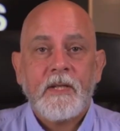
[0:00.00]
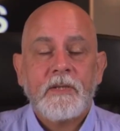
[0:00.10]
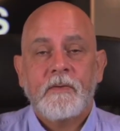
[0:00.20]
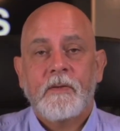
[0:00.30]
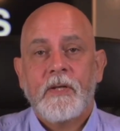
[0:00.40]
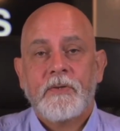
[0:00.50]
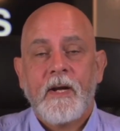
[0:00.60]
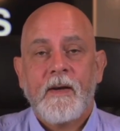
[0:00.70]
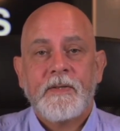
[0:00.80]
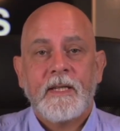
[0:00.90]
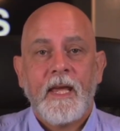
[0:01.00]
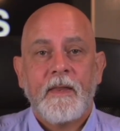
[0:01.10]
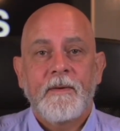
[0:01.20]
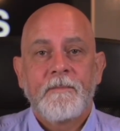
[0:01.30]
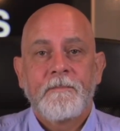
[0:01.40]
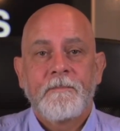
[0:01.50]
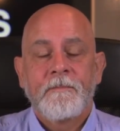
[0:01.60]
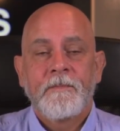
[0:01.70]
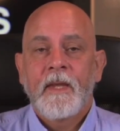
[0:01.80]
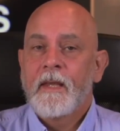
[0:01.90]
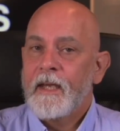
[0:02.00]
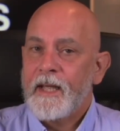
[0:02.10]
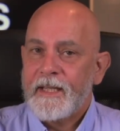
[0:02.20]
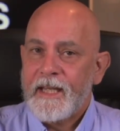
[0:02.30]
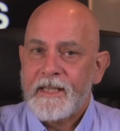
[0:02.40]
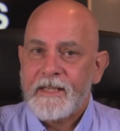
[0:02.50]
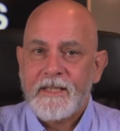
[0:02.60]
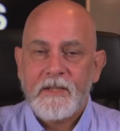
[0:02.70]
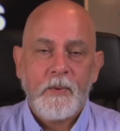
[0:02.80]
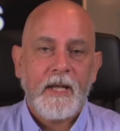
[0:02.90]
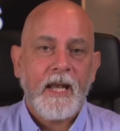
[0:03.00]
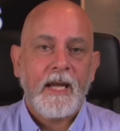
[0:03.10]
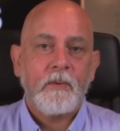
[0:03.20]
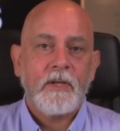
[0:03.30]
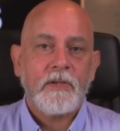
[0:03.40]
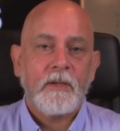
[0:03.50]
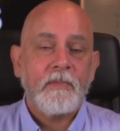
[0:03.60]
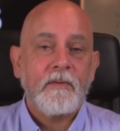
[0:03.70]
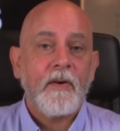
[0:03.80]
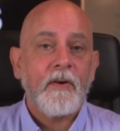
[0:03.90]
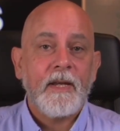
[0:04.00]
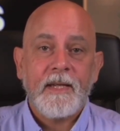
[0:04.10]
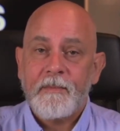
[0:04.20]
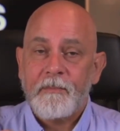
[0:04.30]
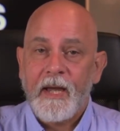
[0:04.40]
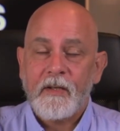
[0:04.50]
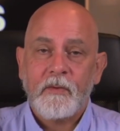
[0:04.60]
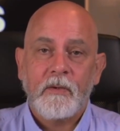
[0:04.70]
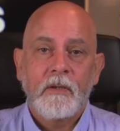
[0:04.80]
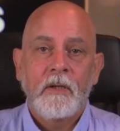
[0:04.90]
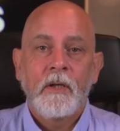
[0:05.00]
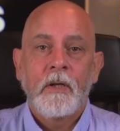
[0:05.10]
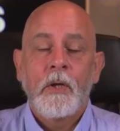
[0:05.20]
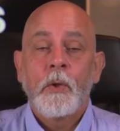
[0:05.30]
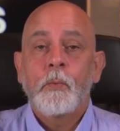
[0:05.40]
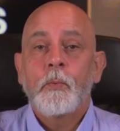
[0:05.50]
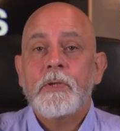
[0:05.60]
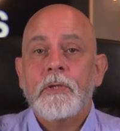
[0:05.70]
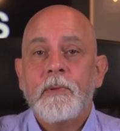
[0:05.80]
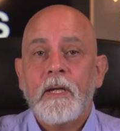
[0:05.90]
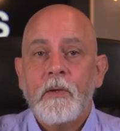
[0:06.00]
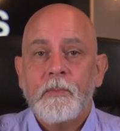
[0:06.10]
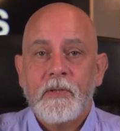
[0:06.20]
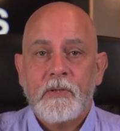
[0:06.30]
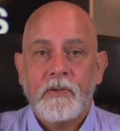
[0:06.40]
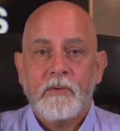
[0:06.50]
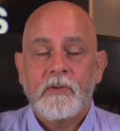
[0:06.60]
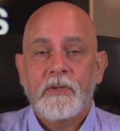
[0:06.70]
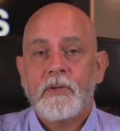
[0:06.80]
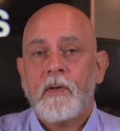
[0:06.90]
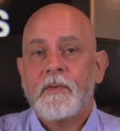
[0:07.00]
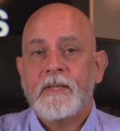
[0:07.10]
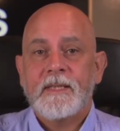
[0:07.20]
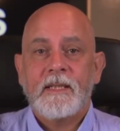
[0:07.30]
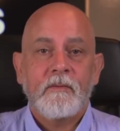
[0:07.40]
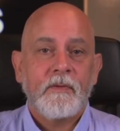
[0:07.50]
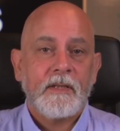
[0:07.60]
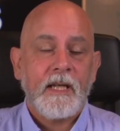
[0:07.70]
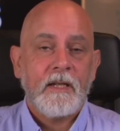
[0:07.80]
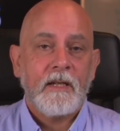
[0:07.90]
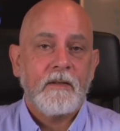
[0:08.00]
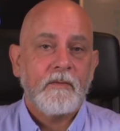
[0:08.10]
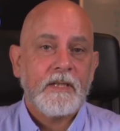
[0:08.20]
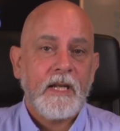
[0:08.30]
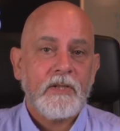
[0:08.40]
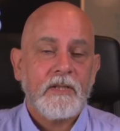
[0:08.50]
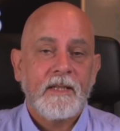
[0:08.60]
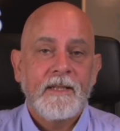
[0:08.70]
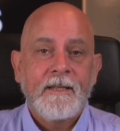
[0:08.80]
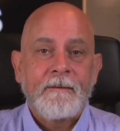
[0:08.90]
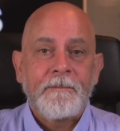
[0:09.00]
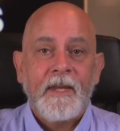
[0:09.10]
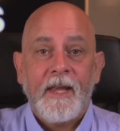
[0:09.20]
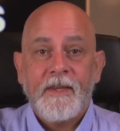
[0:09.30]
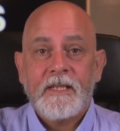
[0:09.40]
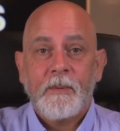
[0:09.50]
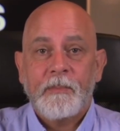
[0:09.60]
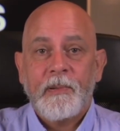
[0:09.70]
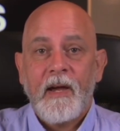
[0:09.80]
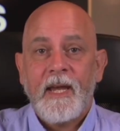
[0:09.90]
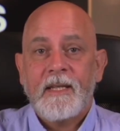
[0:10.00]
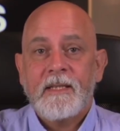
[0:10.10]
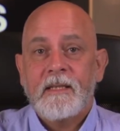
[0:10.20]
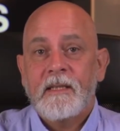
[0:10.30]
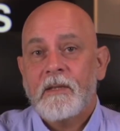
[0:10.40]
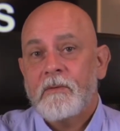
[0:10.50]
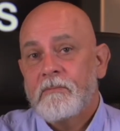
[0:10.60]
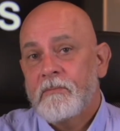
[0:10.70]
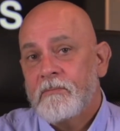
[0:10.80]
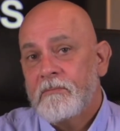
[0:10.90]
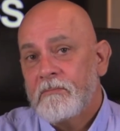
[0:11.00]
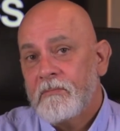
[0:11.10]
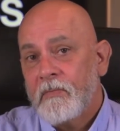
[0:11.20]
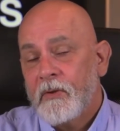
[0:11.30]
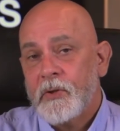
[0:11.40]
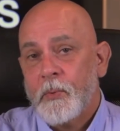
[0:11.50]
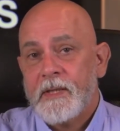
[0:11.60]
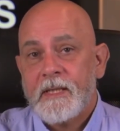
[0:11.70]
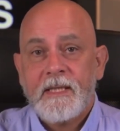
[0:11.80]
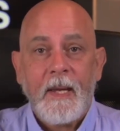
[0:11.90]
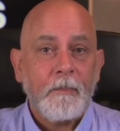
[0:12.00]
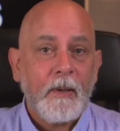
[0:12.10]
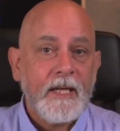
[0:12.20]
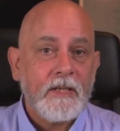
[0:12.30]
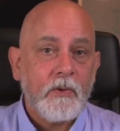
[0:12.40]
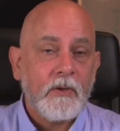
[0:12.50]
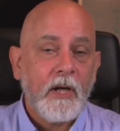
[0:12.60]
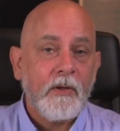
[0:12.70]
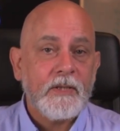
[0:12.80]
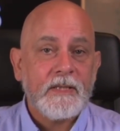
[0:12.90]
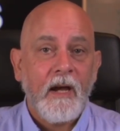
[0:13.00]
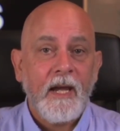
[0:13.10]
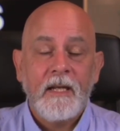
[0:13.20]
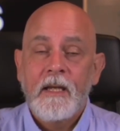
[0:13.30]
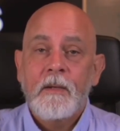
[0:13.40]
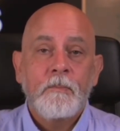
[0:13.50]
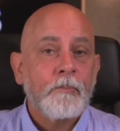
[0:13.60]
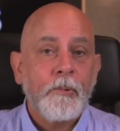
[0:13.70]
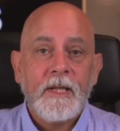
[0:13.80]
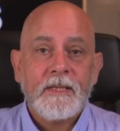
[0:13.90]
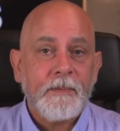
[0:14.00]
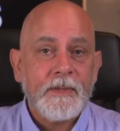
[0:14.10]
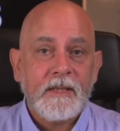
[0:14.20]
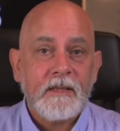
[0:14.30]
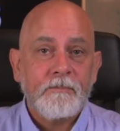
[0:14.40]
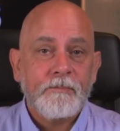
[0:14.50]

the first draft together? And again, this is where language can be very impactful. Would you be open to softens the invitation. And the double bind, do you want a template or co-design, presupposes